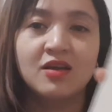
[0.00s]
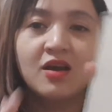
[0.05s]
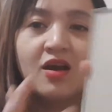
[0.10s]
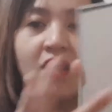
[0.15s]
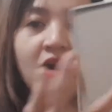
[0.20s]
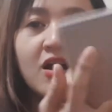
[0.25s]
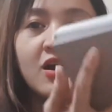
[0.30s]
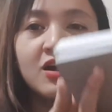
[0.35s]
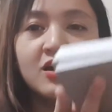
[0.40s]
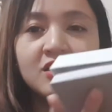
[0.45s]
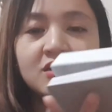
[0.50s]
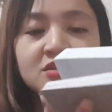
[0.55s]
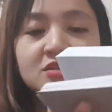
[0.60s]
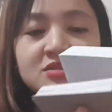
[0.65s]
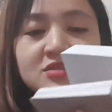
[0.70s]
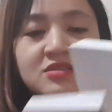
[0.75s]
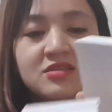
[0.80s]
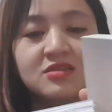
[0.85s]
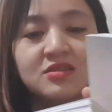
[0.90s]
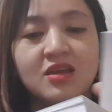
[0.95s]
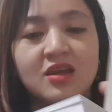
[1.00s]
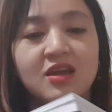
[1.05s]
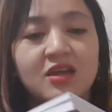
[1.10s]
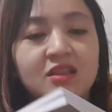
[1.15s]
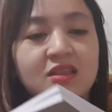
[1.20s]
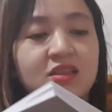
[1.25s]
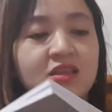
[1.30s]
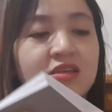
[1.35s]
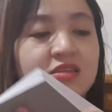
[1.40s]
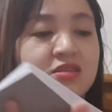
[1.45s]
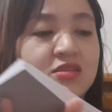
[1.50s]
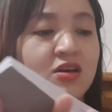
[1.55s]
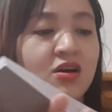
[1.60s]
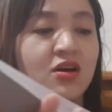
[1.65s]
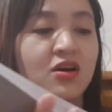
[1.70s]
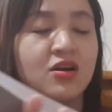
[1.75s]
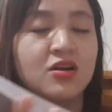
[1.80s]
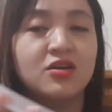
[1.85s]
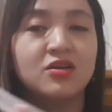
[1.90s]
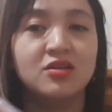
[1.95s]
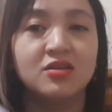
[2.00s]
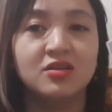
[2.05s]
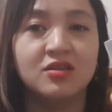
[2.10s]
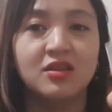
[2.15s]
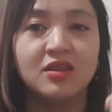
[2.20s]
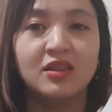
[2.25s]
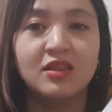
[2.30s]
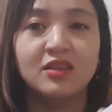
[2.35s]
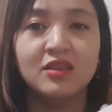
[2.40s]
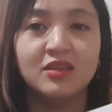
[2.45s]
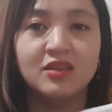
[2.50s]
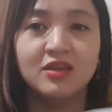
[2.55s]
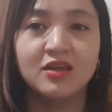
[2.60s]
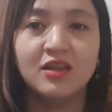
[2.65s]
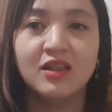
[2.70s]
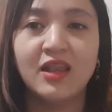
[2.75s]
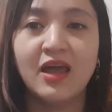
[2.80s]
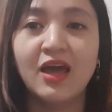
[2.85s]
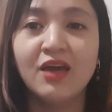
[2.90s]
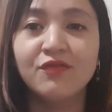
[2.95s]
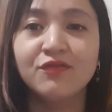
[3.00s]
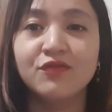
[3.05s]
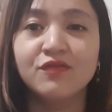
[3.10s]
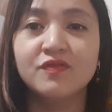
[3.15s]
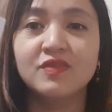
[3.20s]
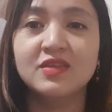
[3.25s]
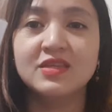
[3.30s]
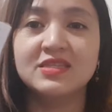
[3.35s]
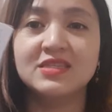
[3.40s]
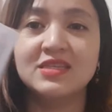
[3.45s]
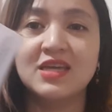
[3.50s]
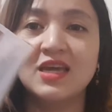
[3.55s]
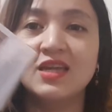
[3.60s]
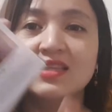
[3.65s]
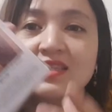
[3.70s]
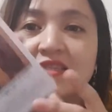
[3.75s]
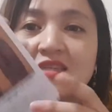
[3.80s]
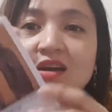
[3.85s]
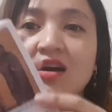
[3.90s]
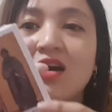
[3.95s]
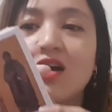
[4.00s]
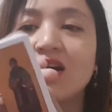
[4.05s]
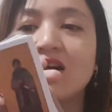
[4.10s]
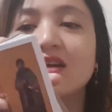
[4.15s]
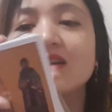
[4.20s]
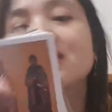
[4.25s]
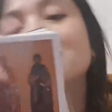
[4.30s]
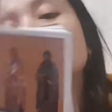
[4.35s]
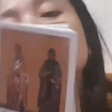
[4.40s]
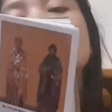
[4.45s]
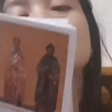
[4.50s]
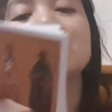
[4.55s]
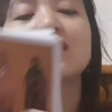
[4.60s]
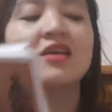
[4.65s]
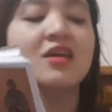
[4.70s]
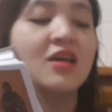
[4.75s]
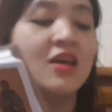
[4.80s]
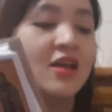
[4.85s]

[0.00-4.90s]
cards, and these are the Life of the Saint cards.